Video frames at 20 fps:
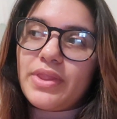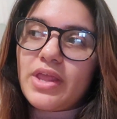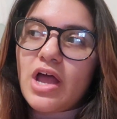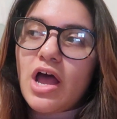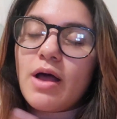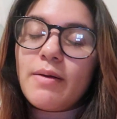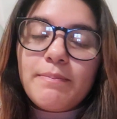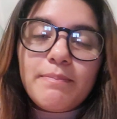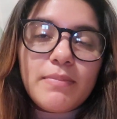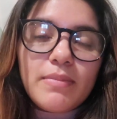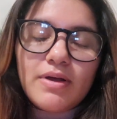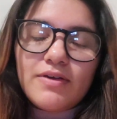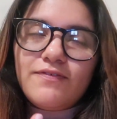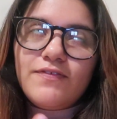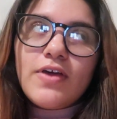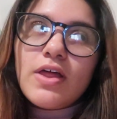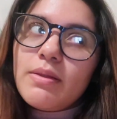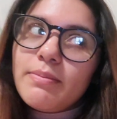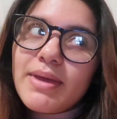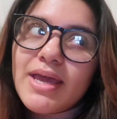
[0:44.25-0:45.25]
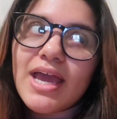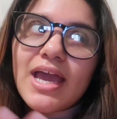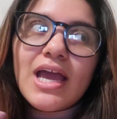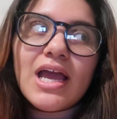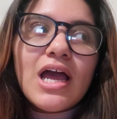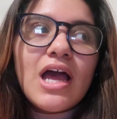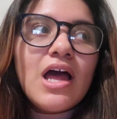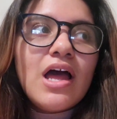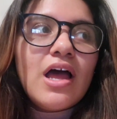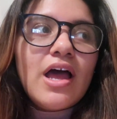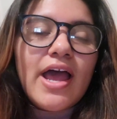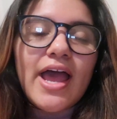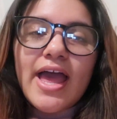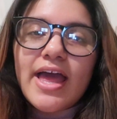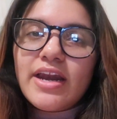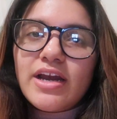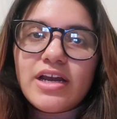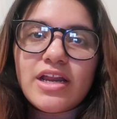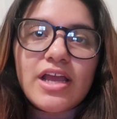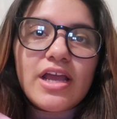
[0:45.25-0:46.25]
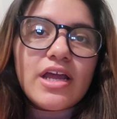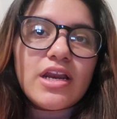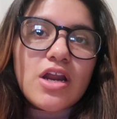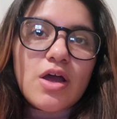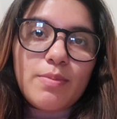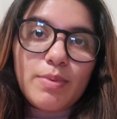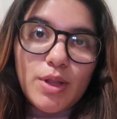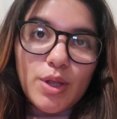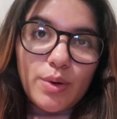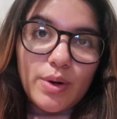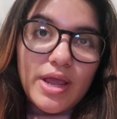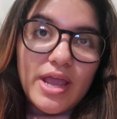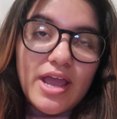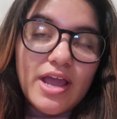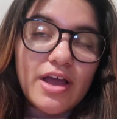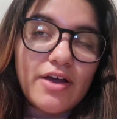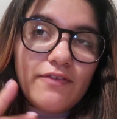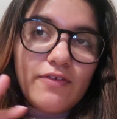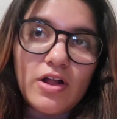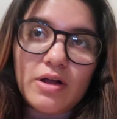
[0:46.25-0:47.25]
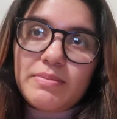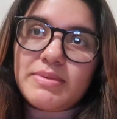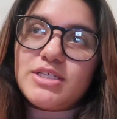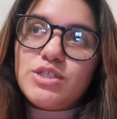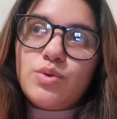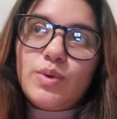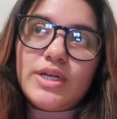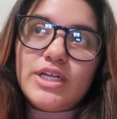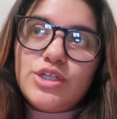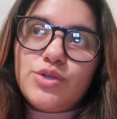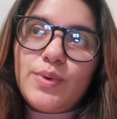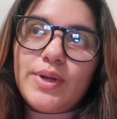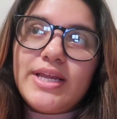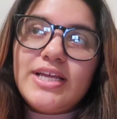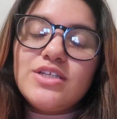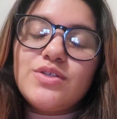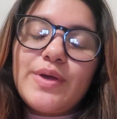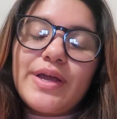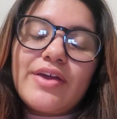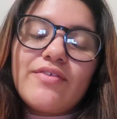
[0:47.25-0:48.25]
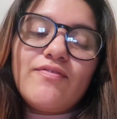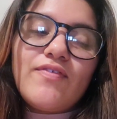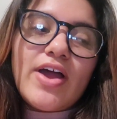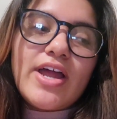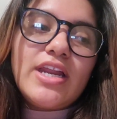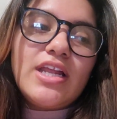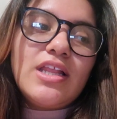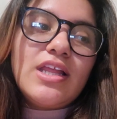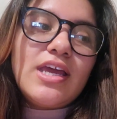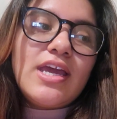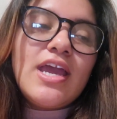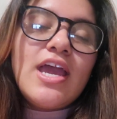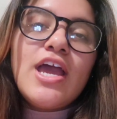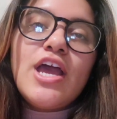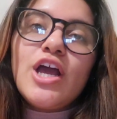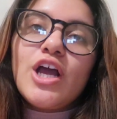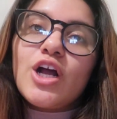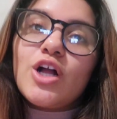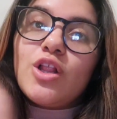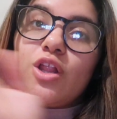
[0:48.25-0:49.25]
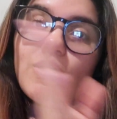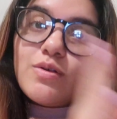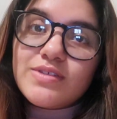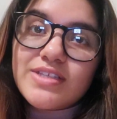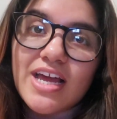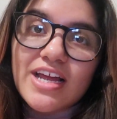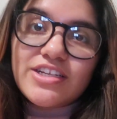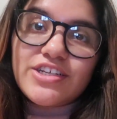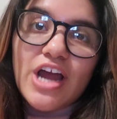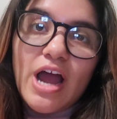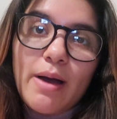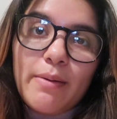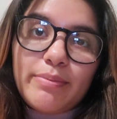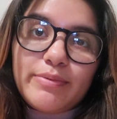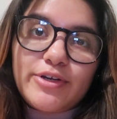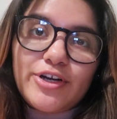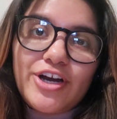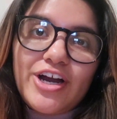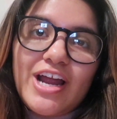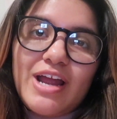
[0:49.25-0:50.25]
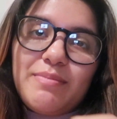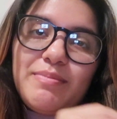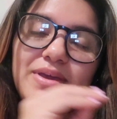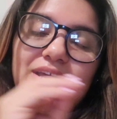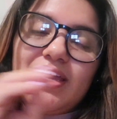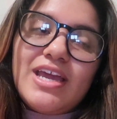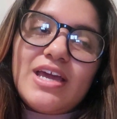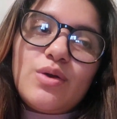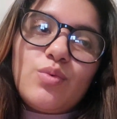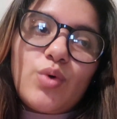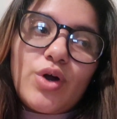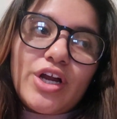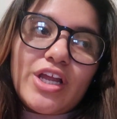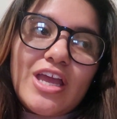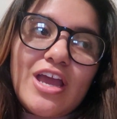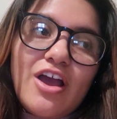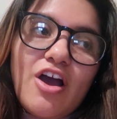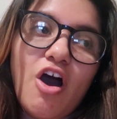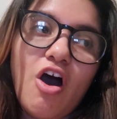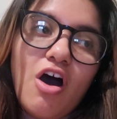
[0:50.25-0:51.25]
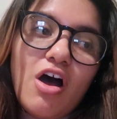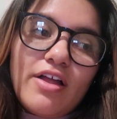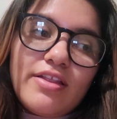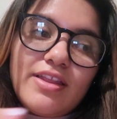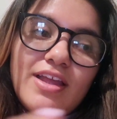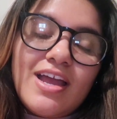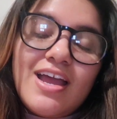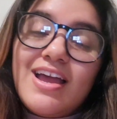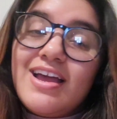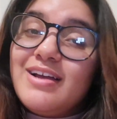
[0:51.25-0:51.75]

up filming, editing, and uploading Vlogmas 2020 so I can finally close that chapter and begin working on